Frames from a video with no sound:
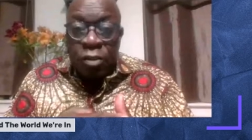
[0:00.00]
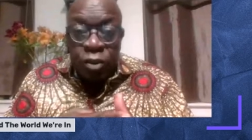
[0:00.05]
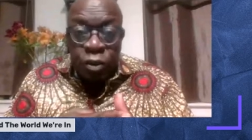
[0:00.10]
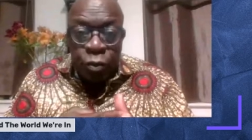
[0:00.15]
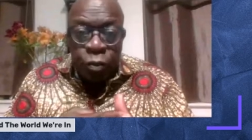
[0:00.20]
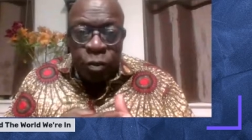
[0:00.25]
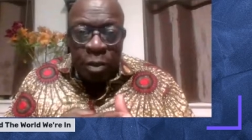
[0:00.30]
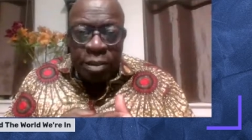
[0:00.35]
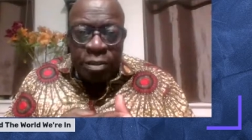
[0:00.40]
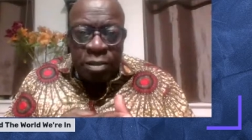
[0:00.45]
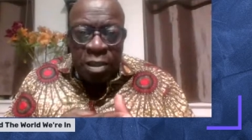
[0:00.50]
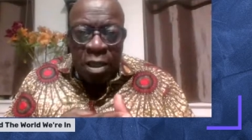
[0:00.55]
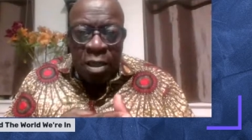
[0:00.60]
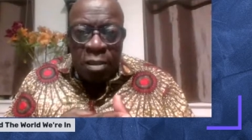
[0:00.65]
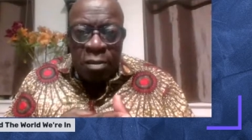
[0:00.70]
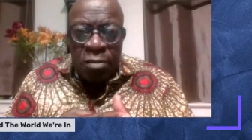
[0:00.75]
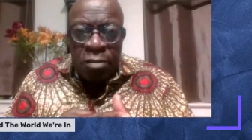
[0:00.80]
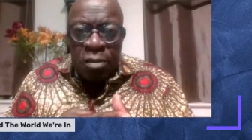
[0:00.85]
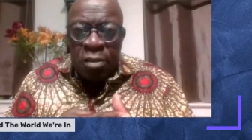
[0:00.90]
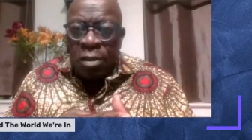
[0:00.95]
Twitter,
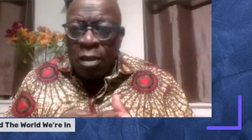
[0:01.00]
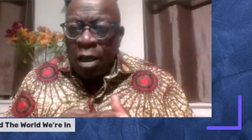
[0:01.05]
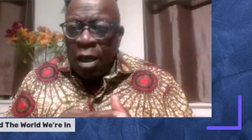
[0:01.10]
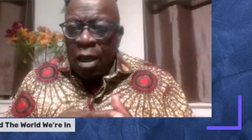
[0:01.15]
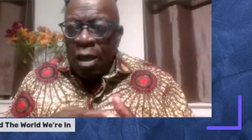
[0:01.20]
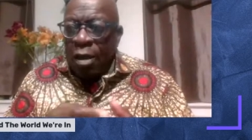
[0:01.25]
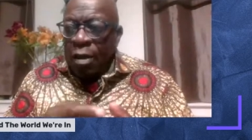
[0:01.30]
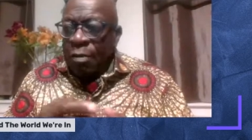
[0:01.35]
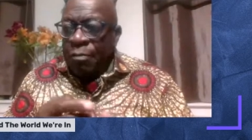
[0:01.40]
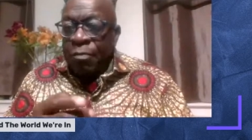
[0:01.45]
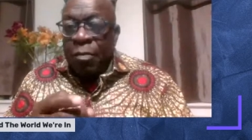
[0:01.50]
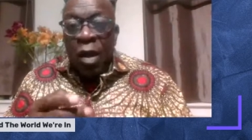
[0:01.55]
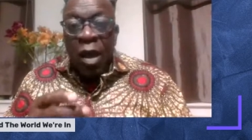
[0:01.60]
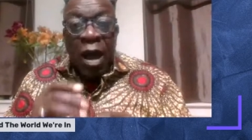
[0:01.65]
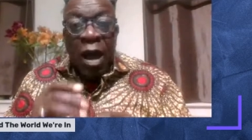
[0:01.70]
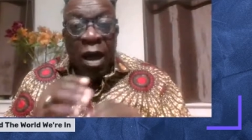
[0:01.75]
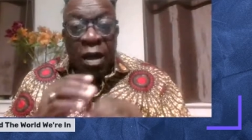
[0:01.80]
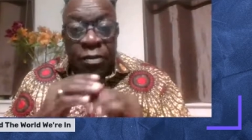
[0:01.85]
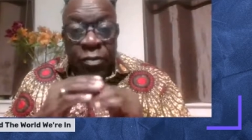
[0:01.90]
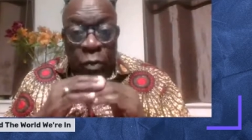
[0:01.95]

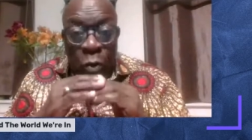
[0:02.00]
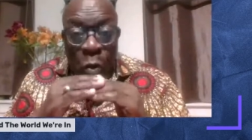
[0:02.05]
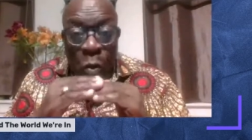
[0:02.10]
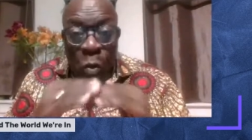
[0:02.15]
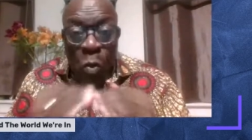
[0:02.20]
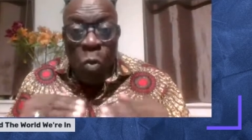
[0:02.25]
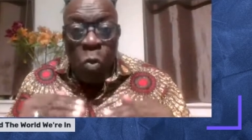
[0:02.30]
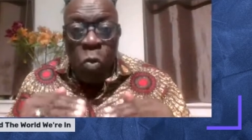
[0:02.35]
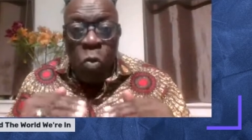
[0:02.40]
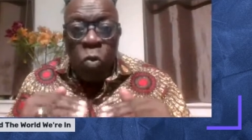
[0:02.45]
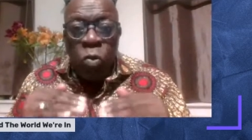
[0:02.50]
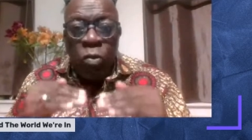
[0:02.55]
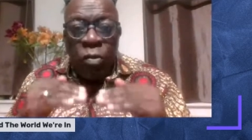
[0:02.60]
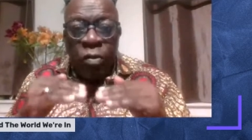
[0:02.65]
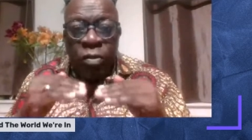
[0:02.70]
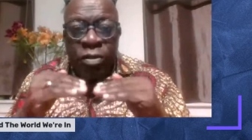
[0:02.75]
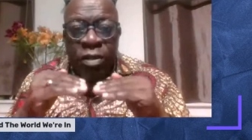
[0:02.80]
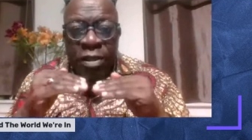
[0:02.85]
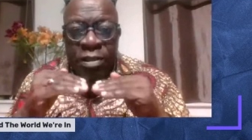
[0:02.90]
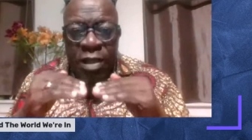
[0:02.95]
and all
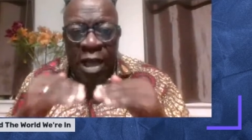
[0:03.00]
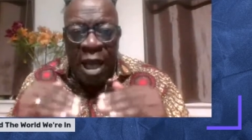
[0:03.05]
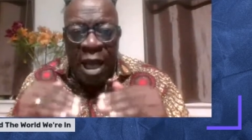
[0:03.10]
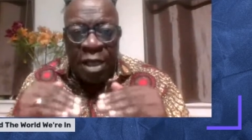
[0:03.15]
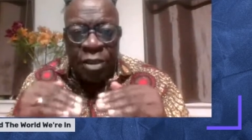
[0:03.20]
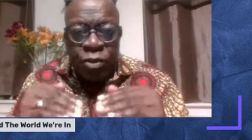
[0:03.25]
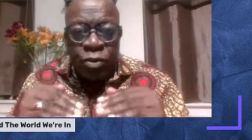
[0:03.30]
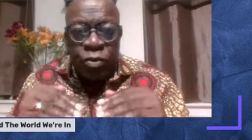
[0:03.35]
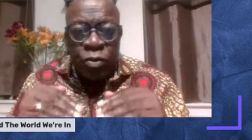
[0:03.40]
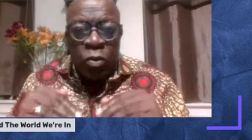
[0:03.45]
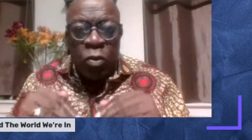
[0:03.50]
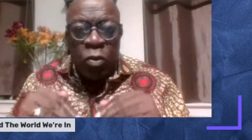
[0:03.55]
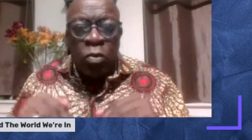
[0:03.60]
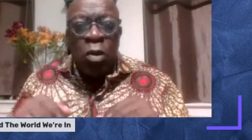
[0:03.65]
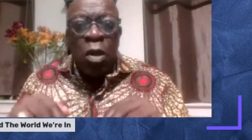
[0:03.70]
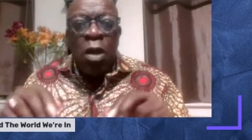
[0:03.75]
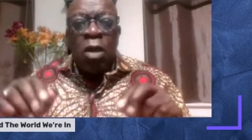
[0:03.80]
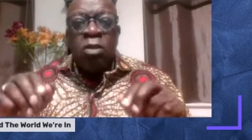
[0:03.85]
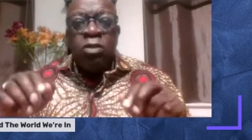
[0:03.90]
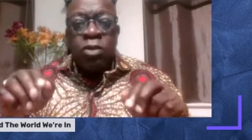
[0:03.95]
the
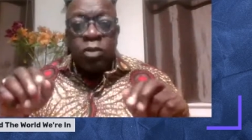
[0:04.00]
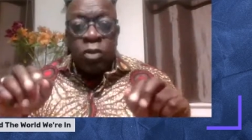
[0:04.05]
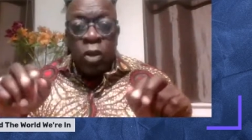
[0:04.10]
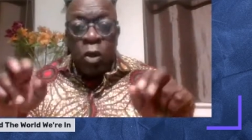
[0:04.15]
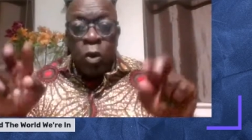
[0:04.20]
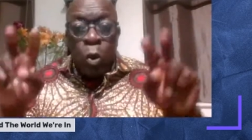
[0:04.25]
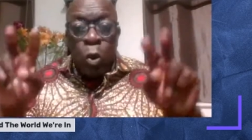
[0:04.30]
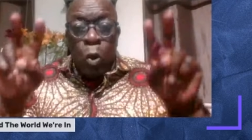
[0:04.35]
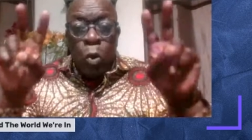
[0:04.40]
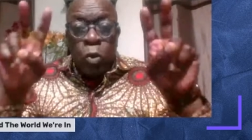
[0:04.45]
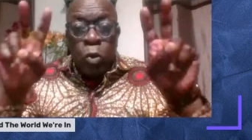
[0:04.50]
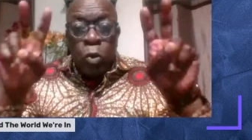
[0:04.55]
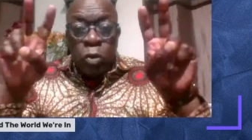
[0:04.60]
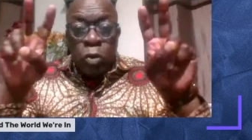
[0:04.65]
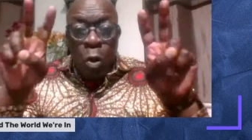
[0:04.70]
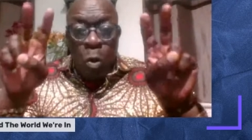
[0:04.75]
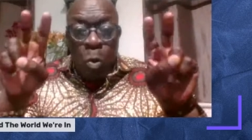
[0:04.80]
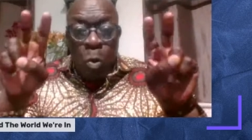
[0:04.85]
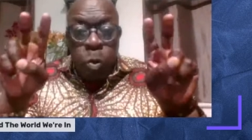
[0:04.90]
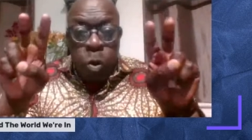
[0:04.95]
national so-called
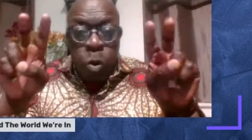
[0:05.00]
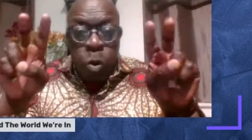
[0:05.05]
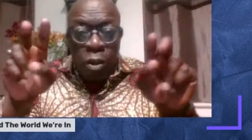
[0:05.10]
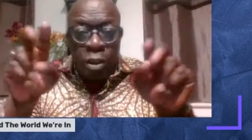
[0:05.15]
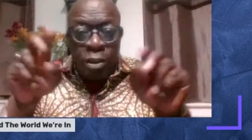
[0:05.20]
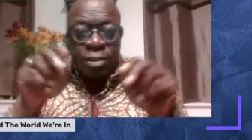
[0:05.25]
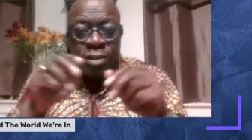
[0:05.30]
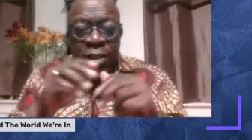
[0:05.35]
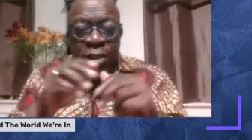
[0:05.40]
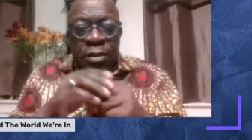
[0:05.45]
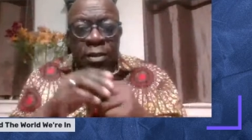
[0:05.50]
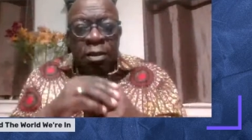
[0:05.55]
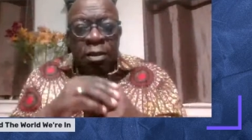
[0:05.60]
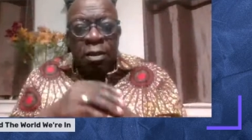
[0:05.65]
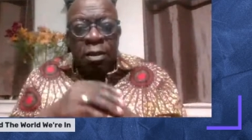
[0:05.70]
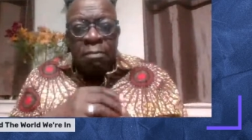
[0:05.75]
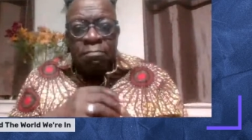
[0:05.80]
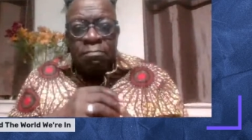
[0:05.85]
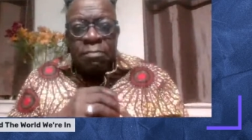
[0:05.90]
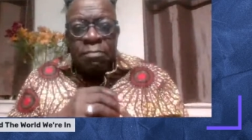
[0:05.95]
quality
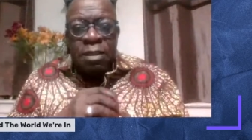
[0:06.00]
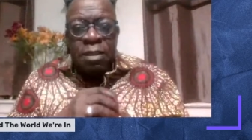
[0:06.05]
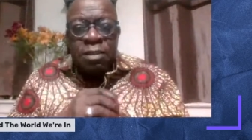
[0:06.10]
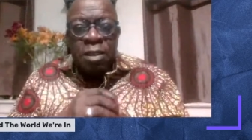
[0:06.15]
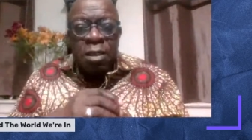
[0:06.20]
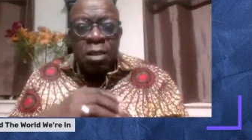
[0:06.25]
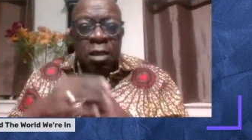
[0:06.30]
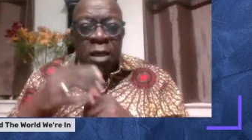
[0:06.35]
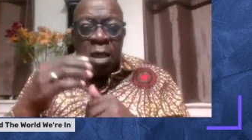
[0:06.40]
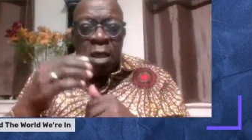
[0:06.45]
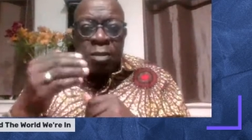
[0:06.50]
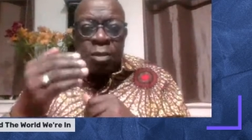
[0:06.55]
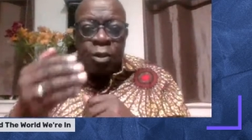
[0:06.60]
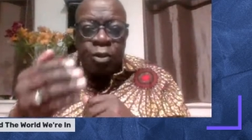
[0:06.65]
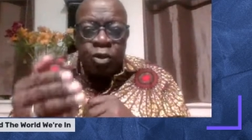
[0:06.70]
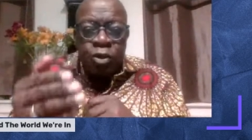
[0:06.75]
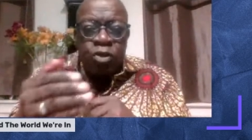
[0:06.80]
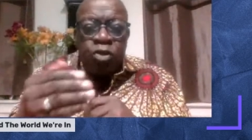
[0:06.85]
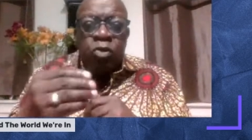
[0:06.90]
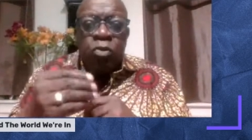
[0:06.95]
media
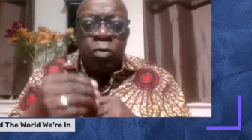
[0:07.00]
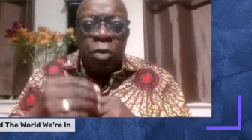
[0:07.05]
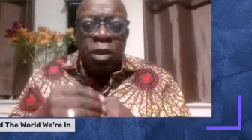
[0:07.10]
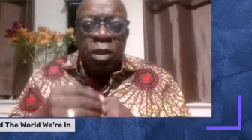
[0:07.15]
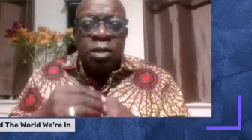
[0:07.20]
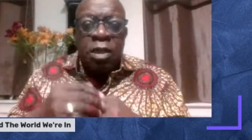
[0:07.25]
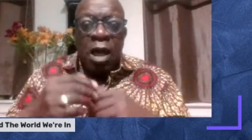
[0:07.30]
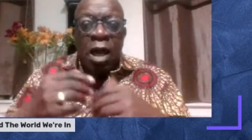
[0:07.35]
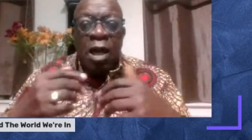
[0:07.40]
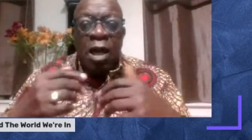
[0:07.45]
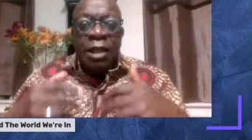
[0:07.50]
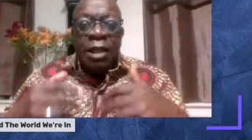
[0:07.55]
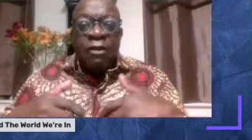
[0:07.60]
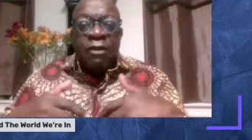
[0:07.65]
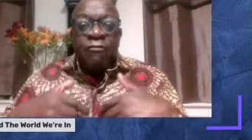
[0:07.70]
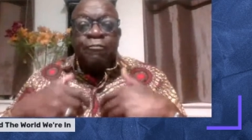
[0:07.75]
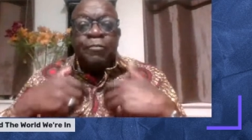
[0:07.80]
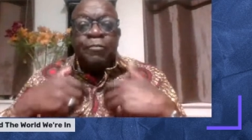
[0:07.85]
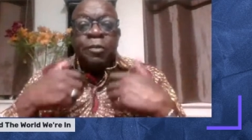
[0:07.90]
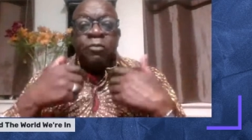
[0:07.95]
that you and I
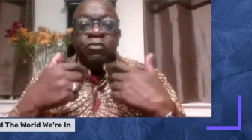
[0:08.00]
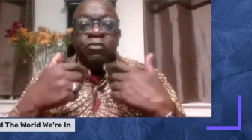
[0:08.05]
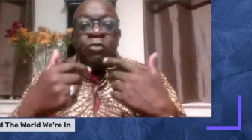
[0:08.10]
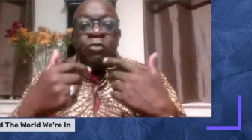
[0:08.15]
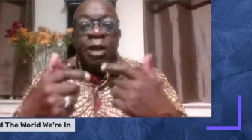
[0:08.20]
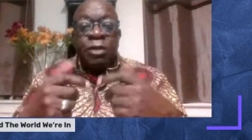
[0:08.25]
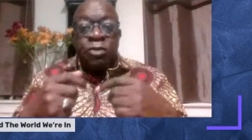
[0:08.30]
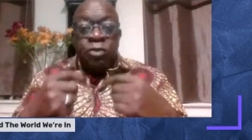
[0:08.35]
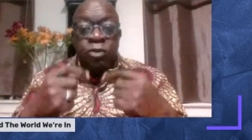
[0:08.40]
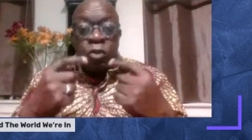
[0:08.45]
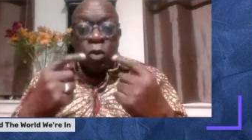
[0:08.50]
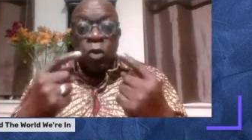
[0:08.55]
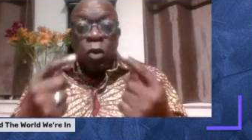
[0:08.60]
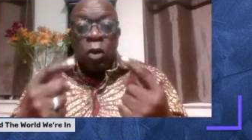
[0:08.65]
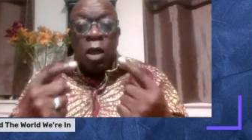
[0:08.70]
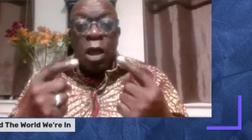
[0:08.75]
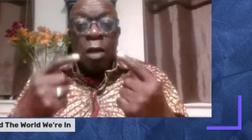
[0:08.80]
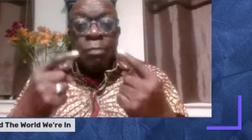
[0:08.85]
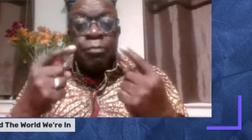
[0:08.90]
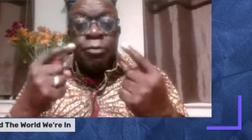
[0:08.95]
have been raised to
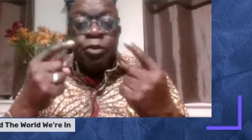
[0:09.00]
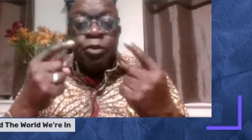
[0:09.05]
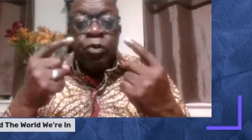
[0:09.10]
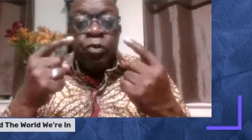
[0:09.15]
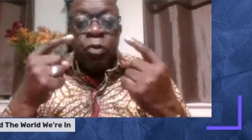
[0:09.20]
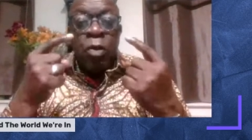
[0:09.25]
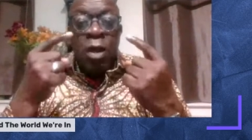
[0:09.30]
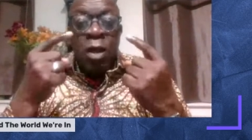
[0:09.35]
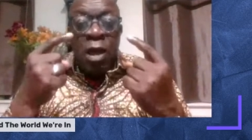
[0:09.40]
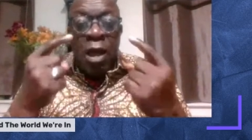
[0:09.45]
look up to